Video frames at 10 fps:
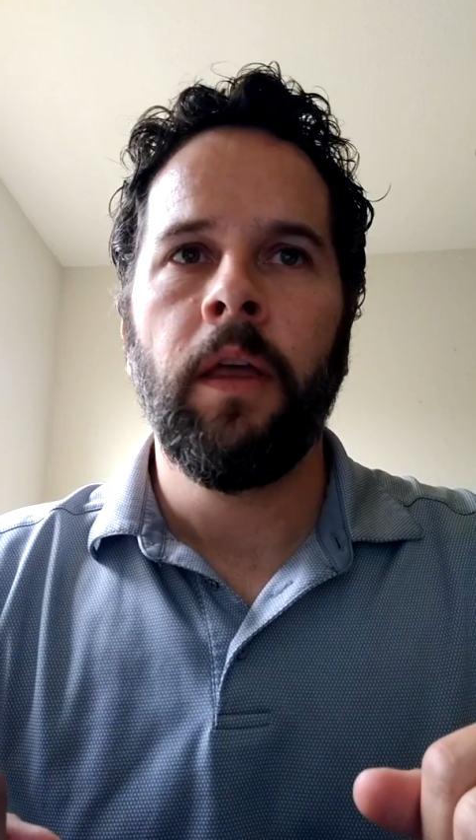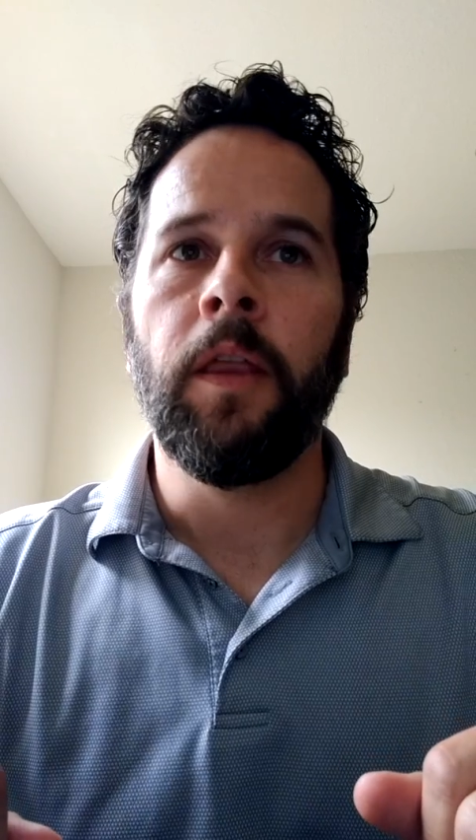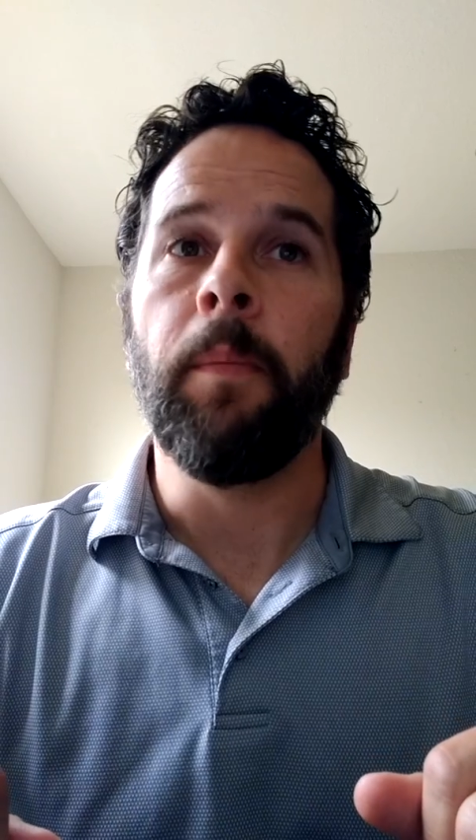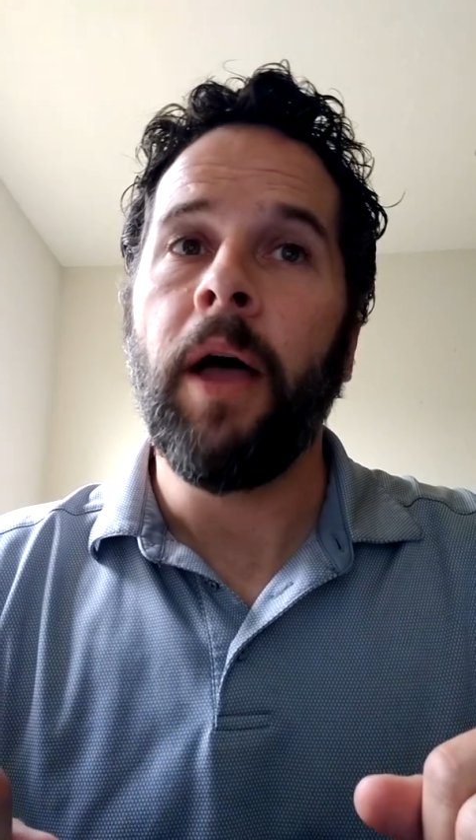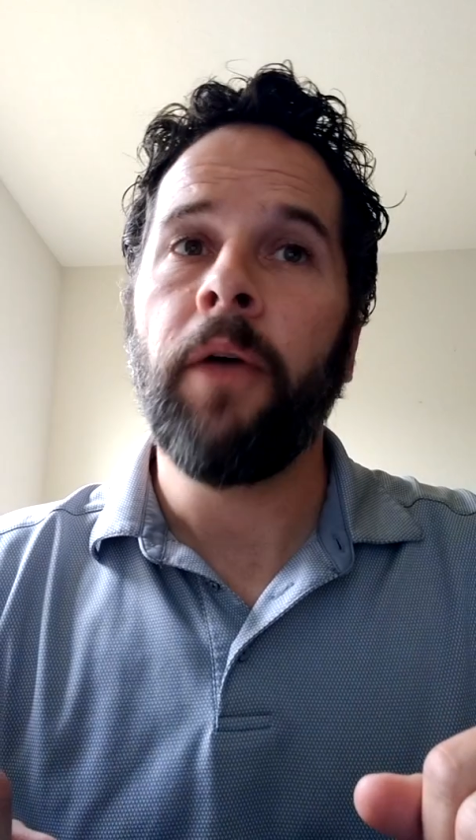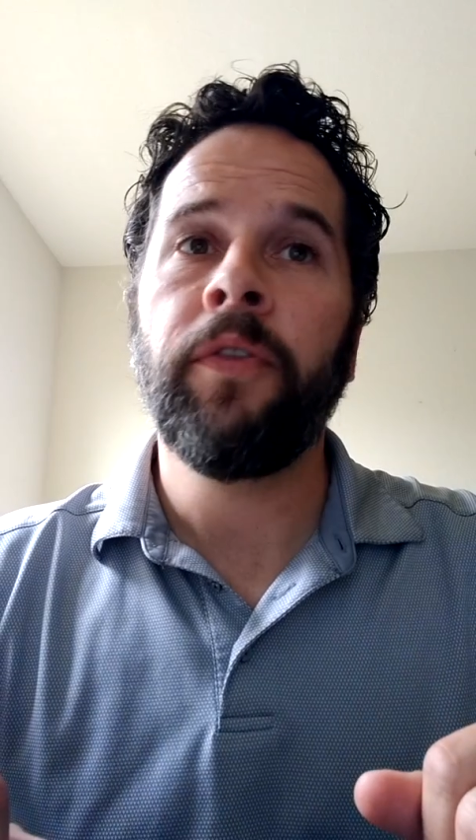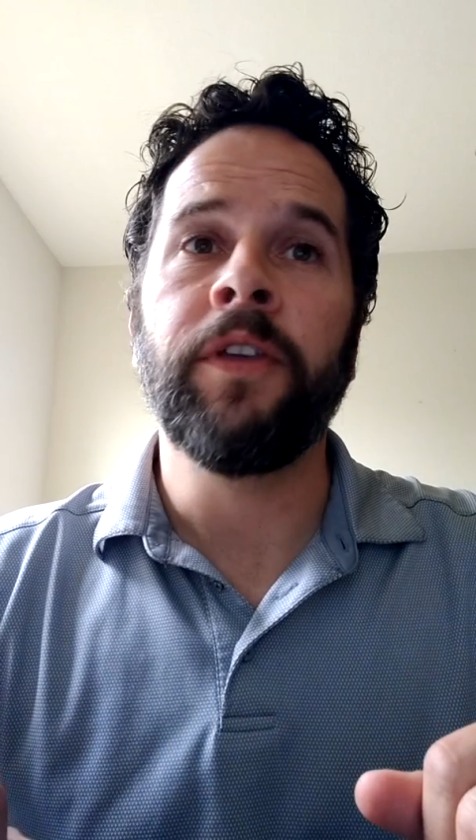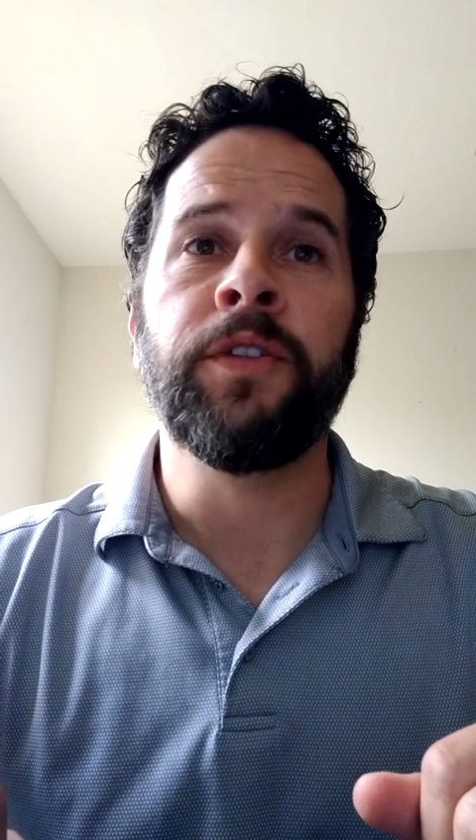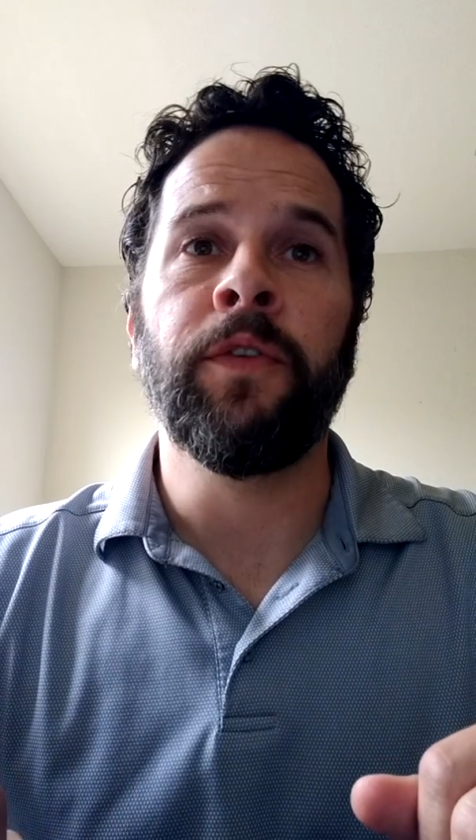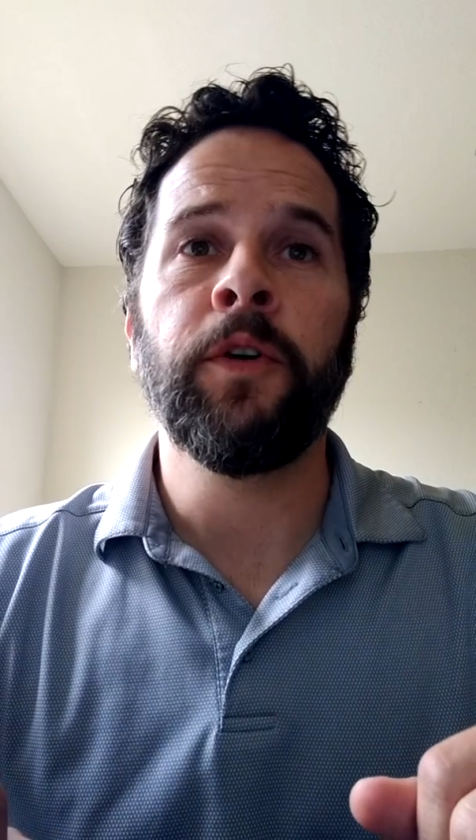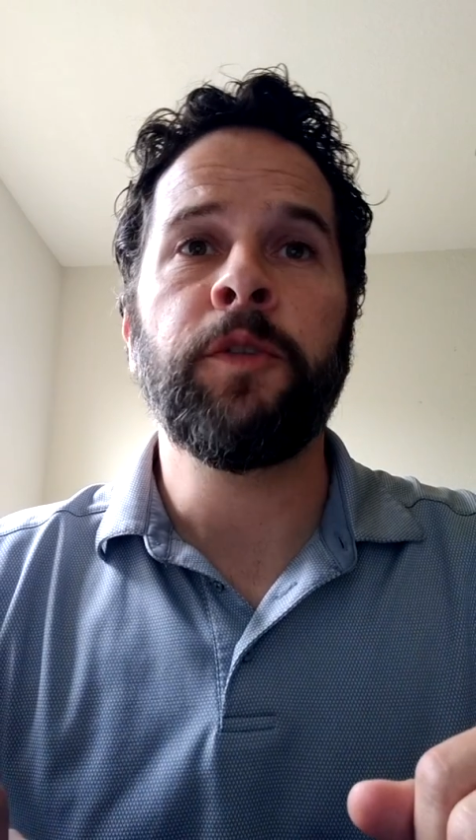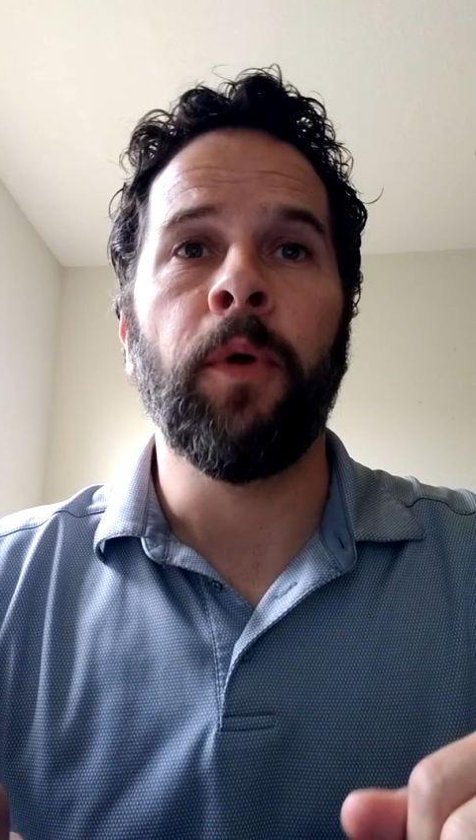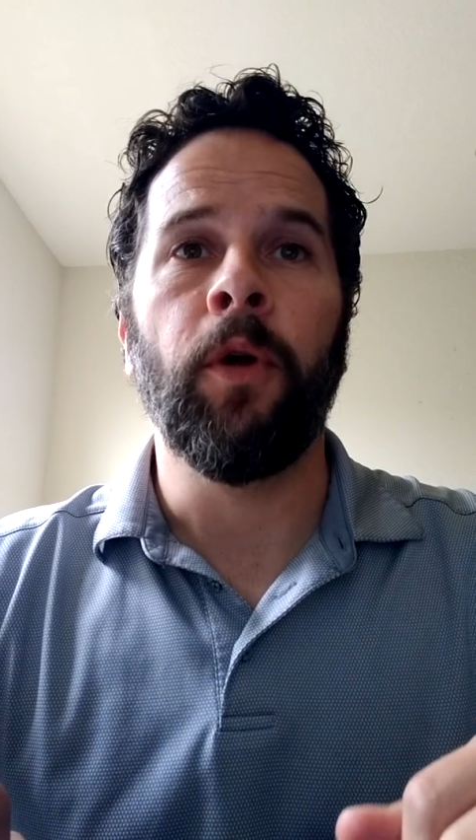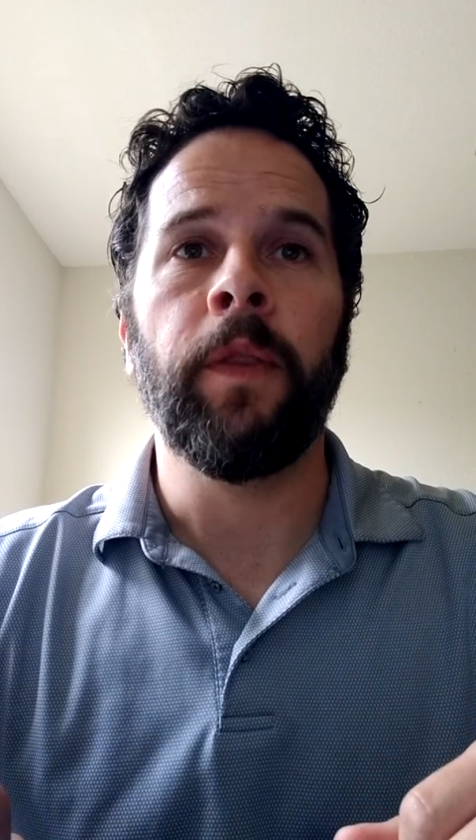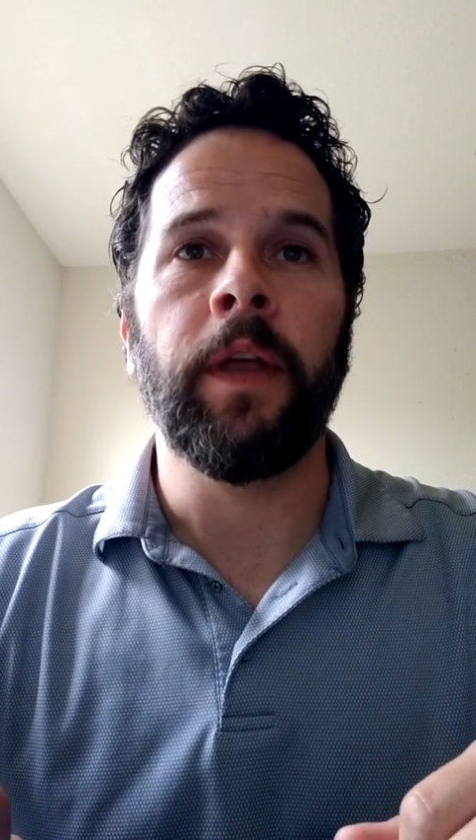The mouth is the first
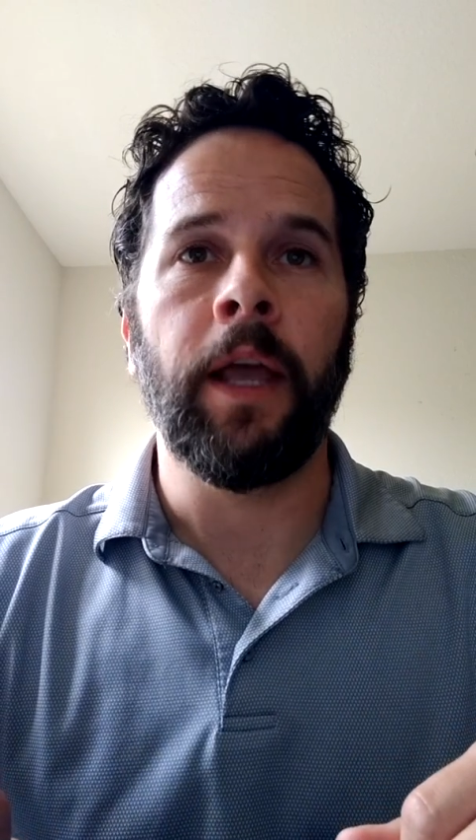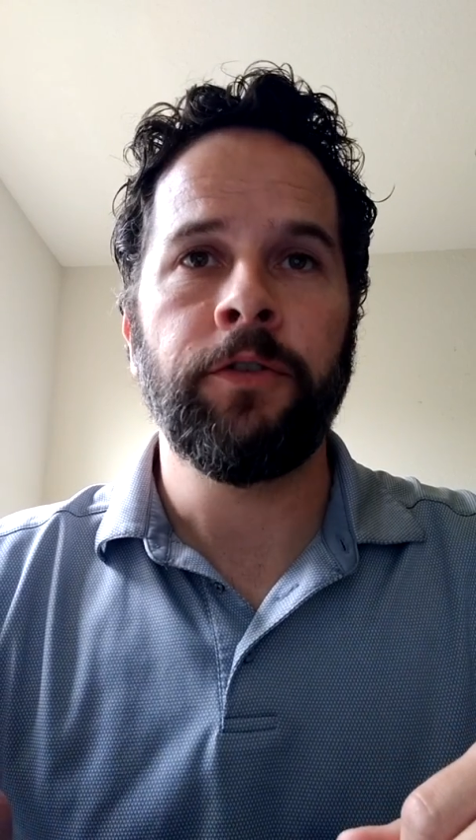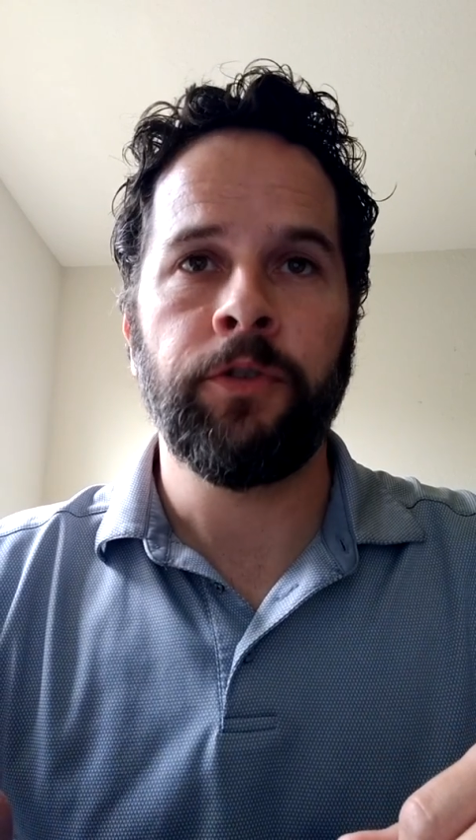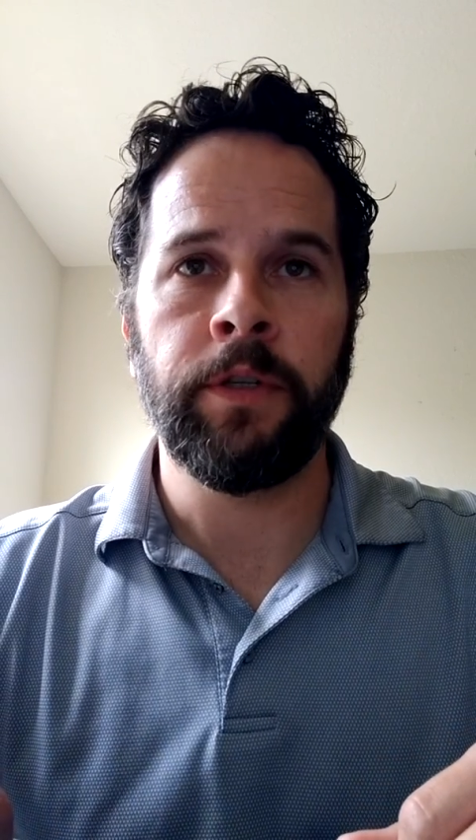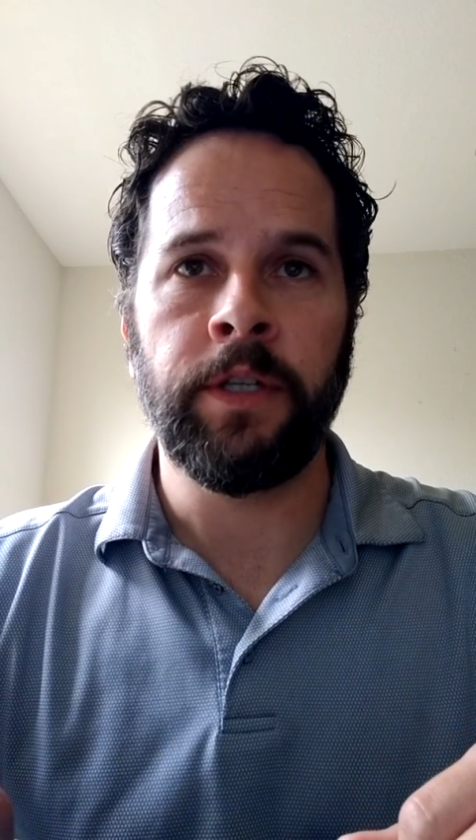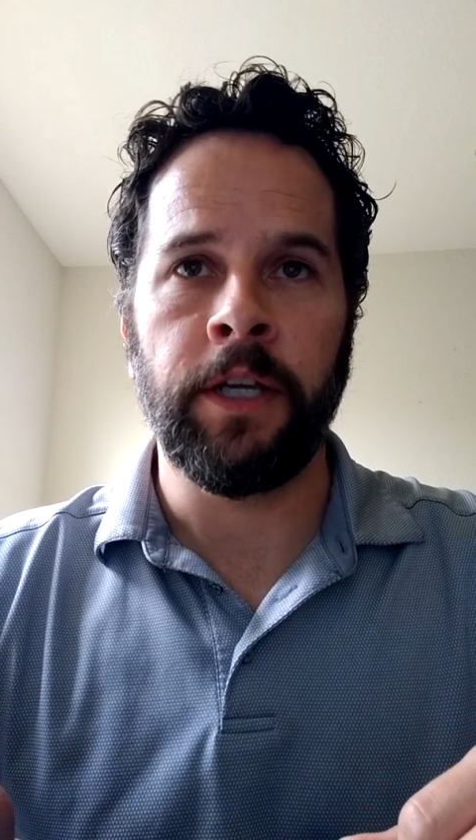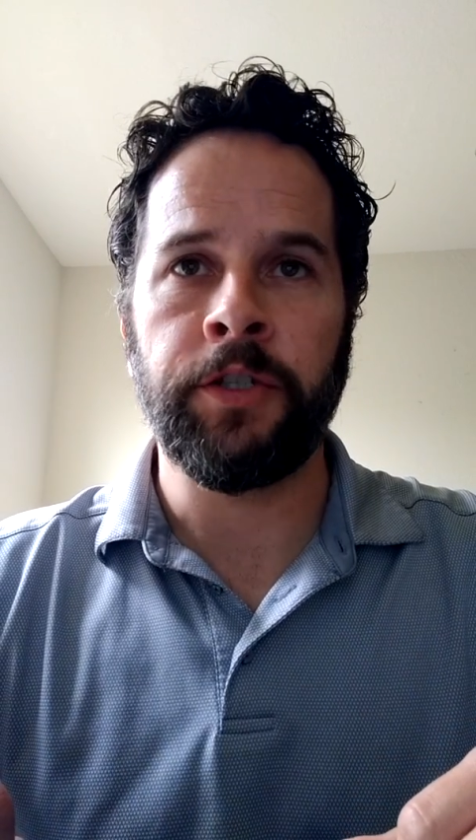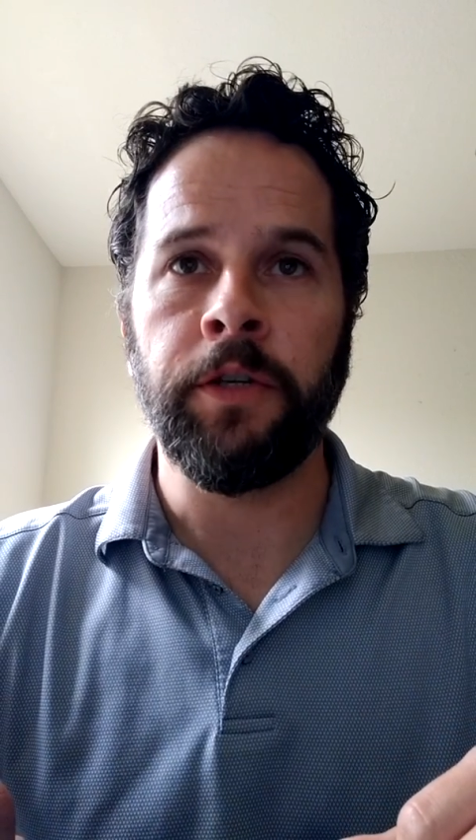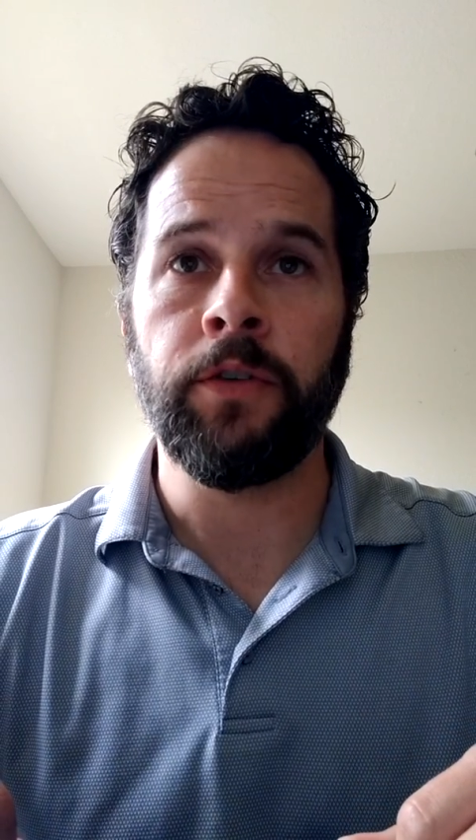part of the gastrointestinal